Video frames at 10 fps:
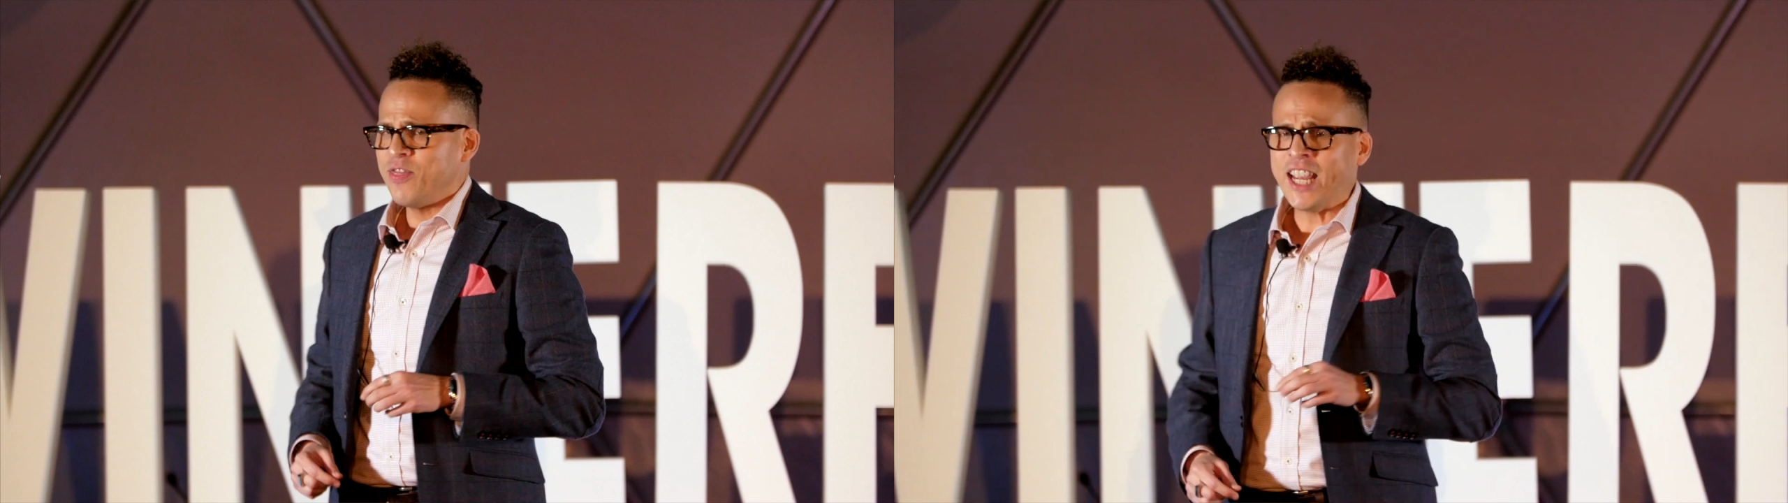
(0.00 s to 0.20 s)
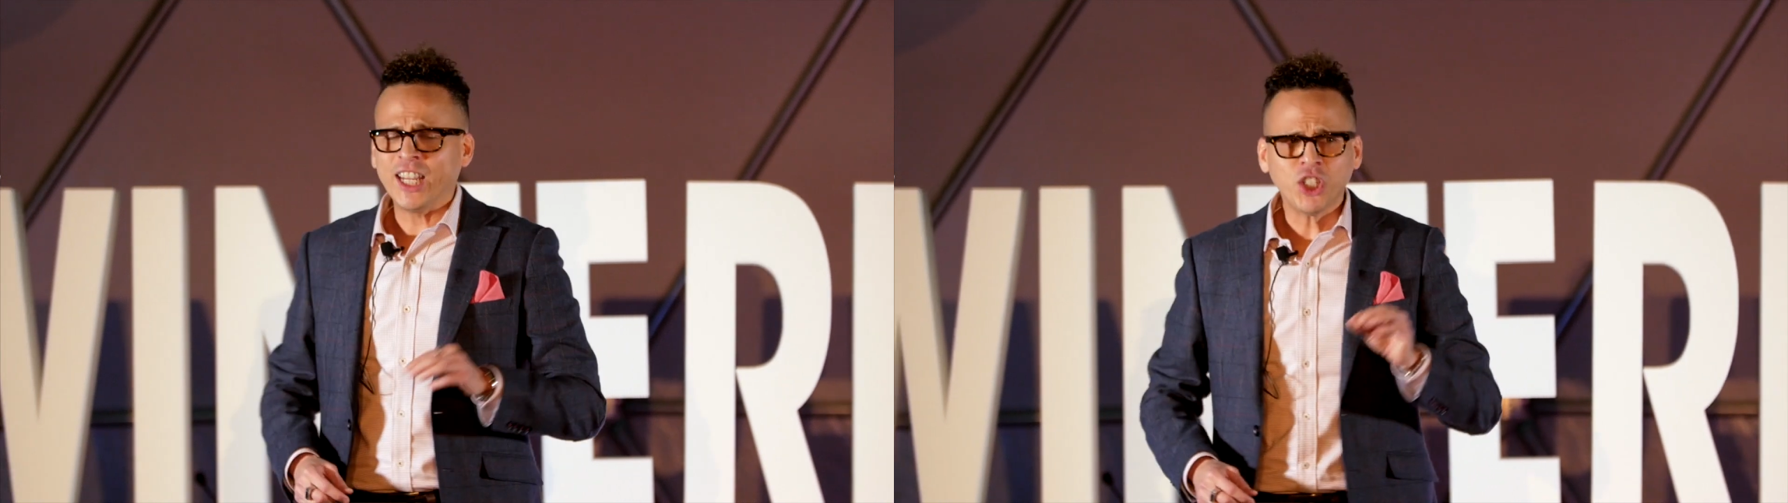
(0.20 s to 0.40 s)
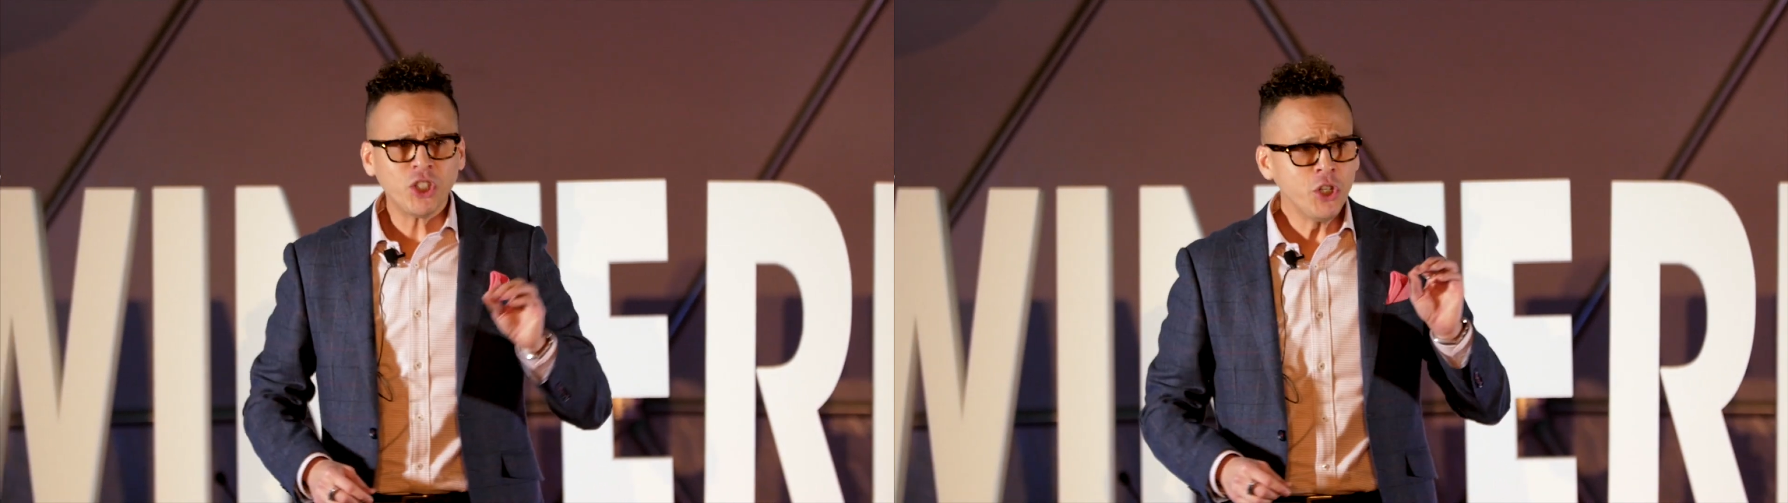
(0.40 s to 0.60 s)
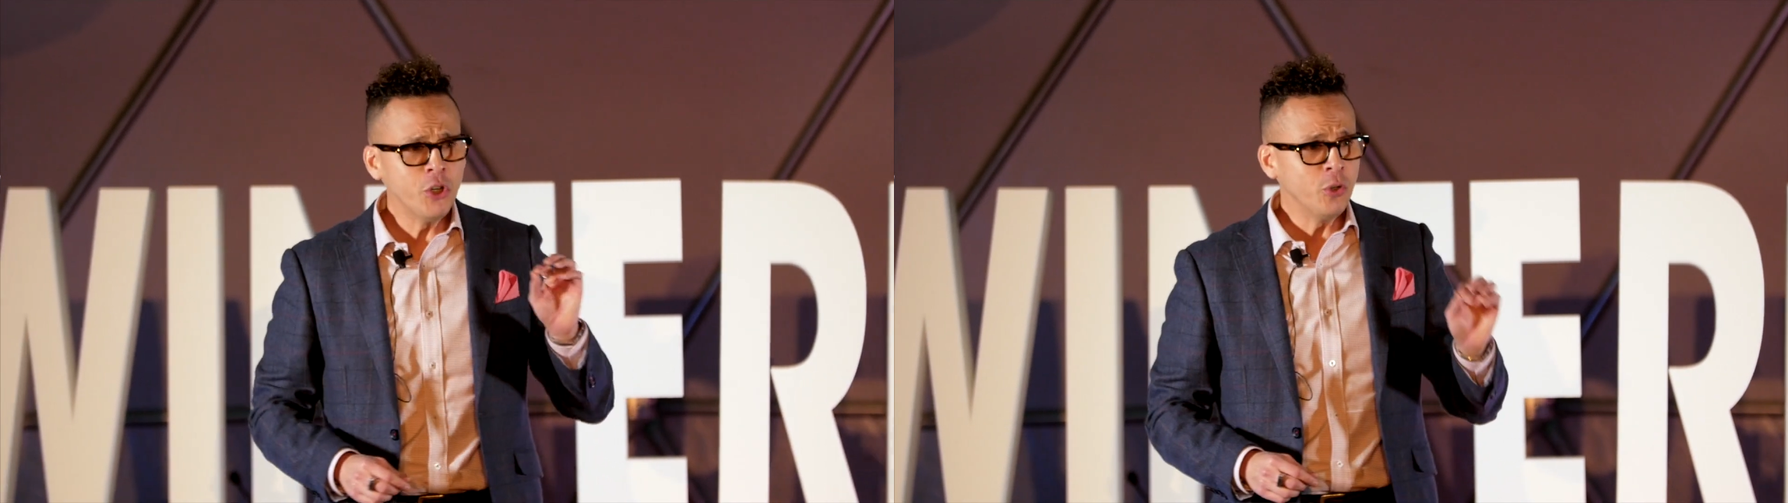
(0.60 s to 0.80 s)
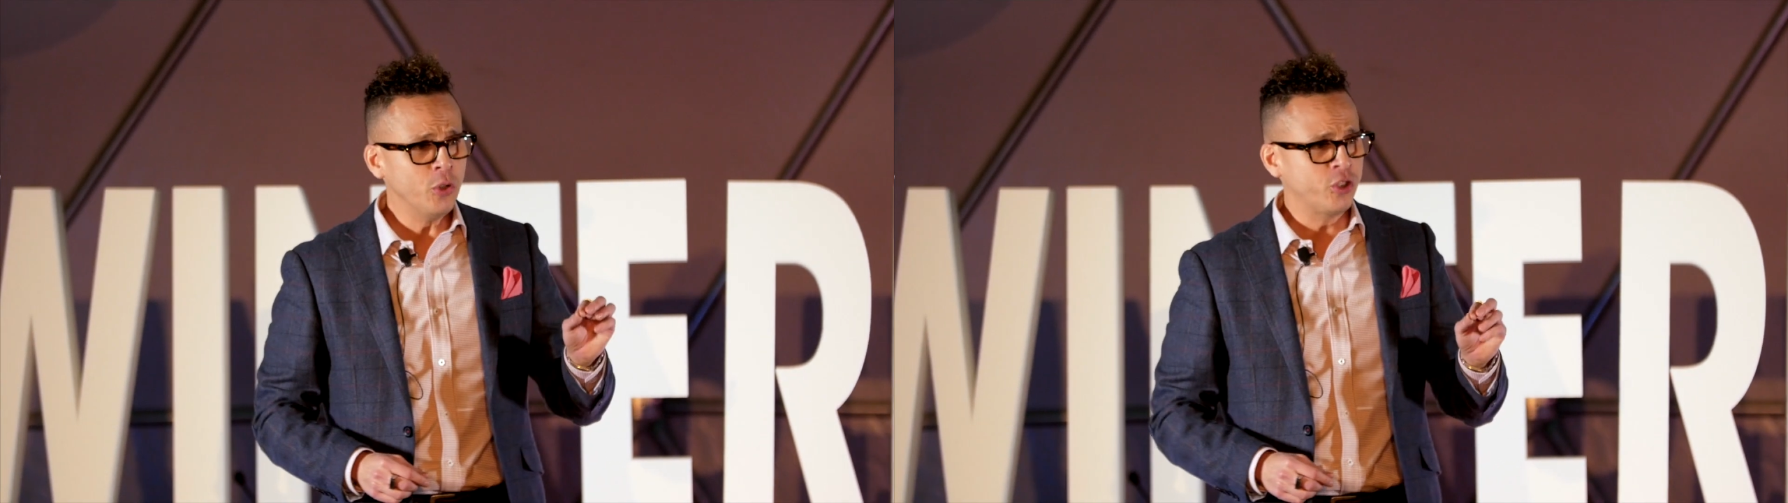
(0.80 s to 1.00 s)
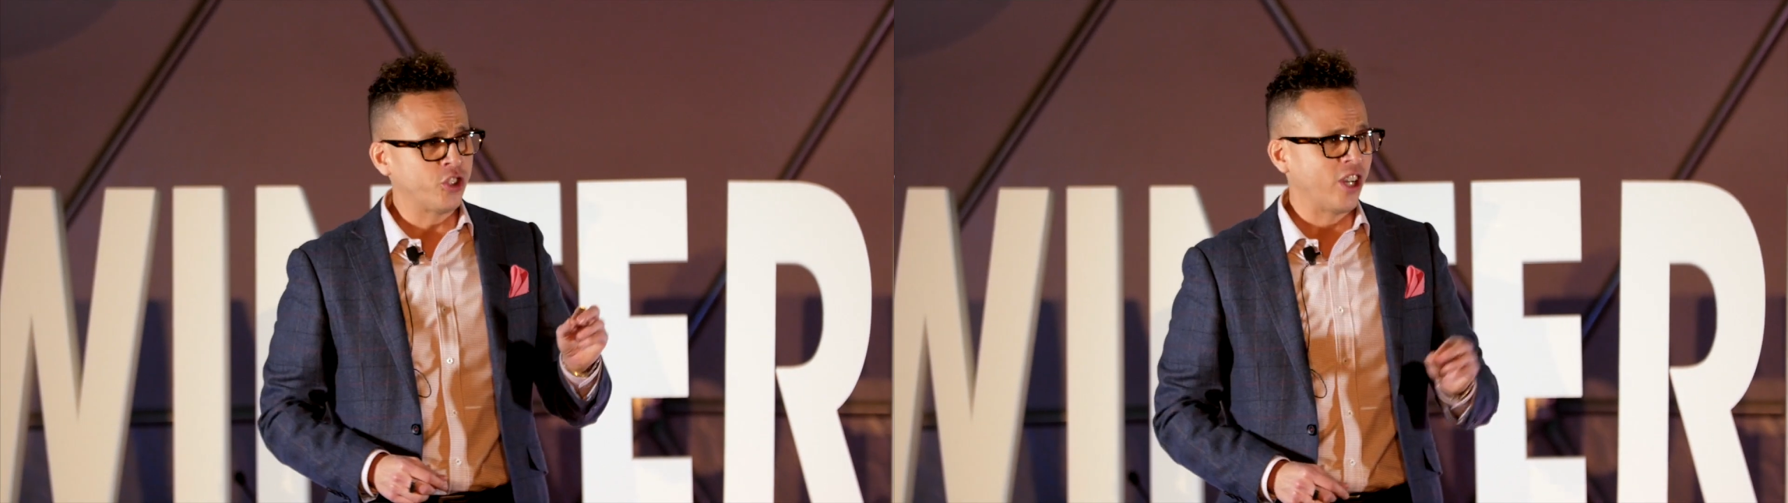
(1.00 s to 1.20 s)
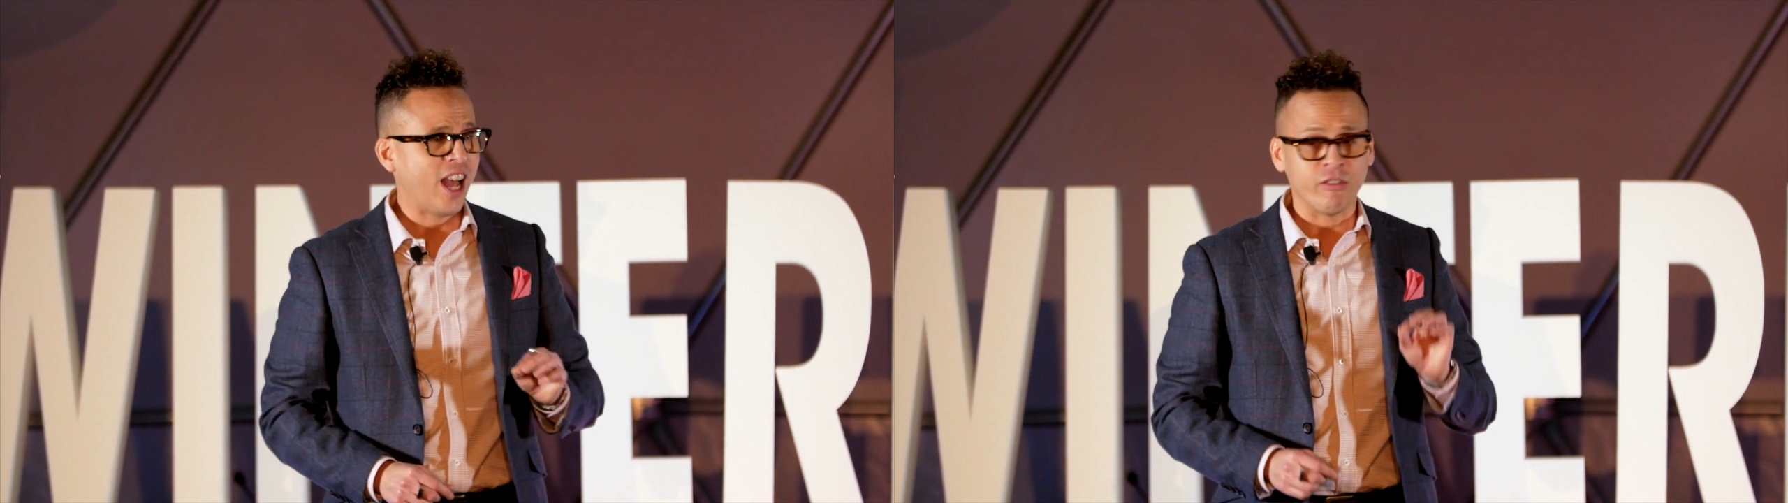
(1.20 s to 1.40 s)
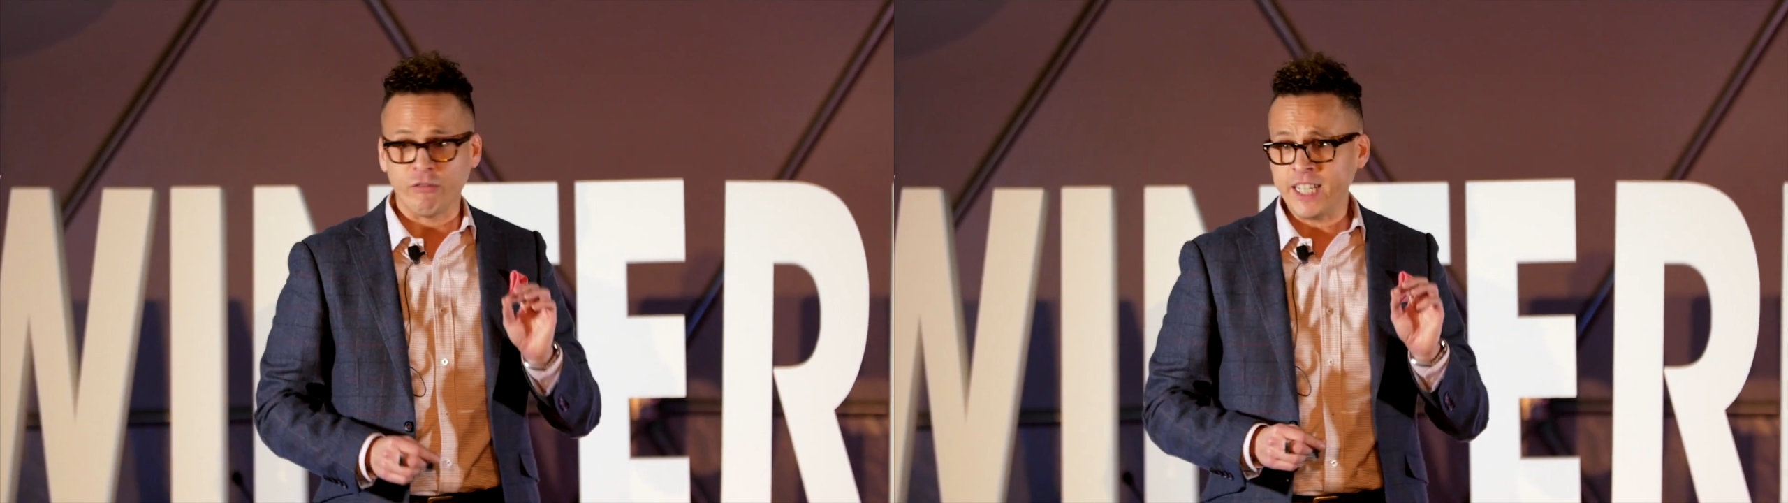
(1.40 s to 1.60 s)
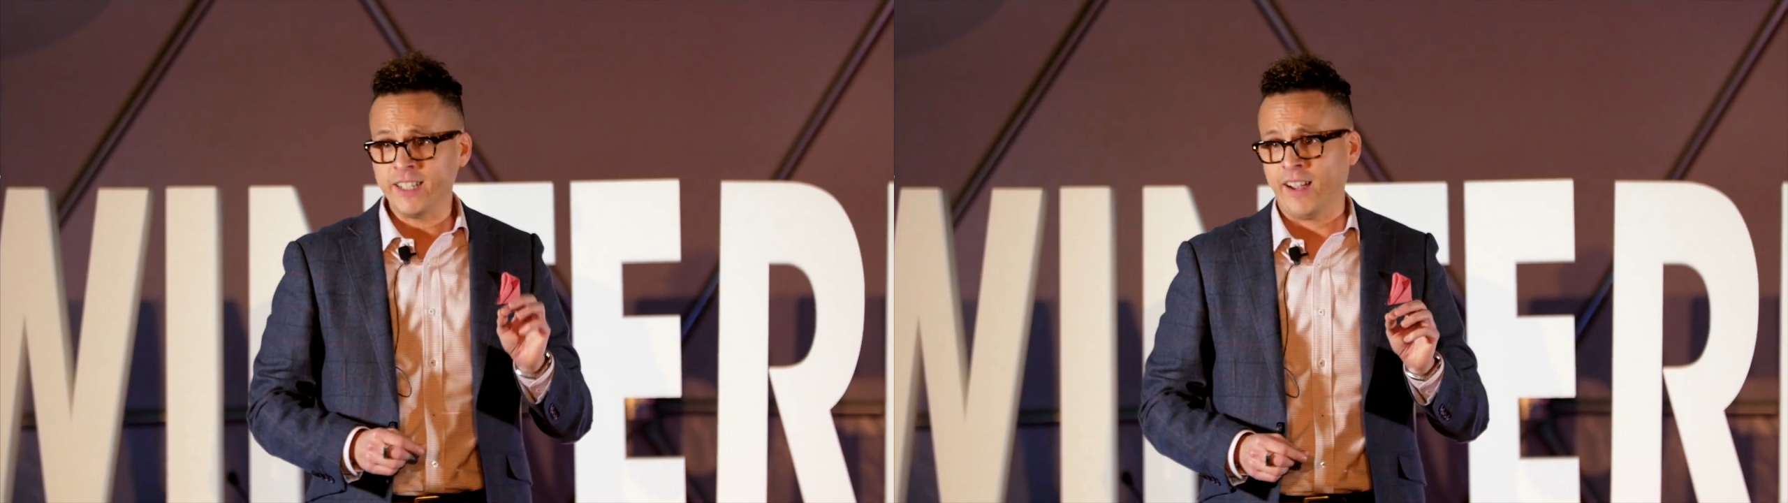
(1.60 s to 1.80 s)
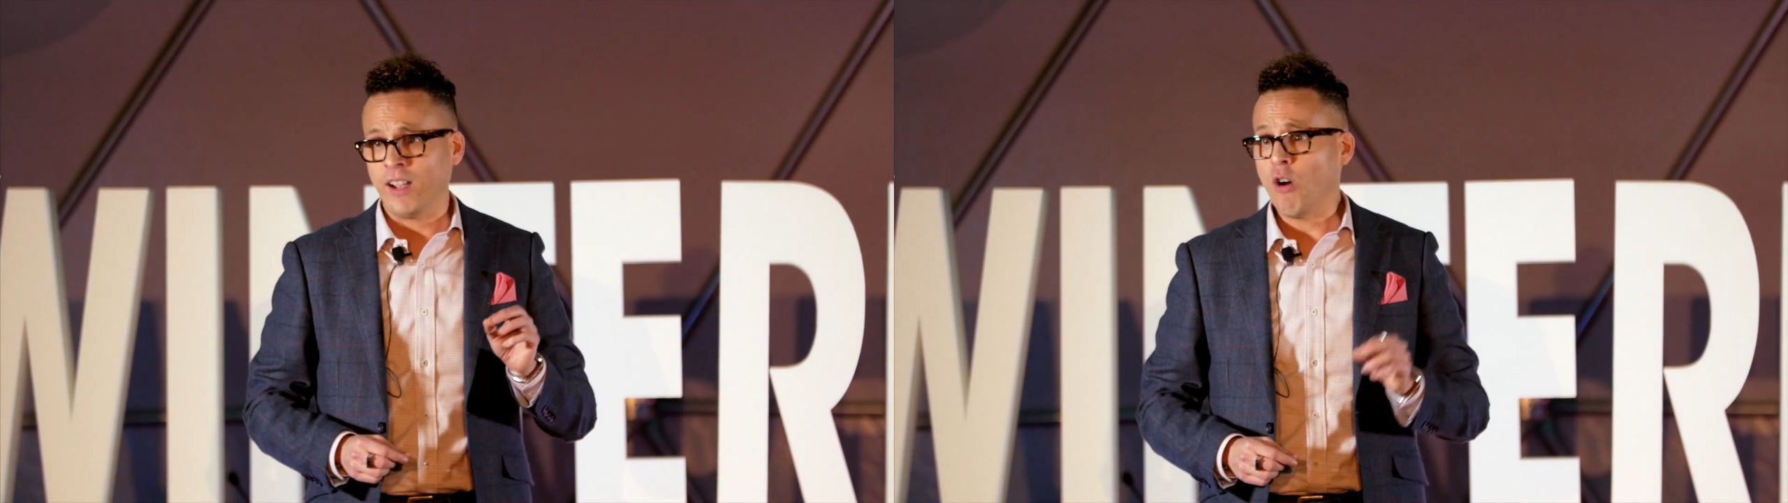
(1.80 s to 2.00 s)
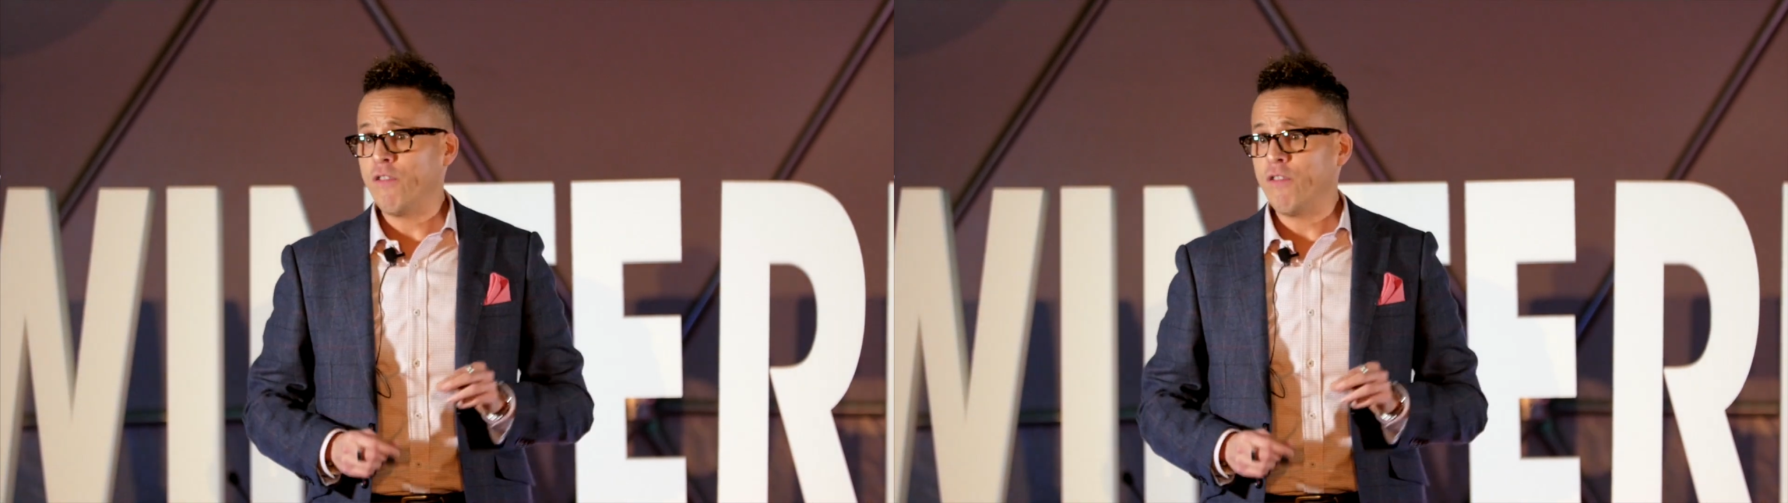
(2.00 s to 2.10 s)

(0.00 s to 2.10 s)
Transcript: The huge arena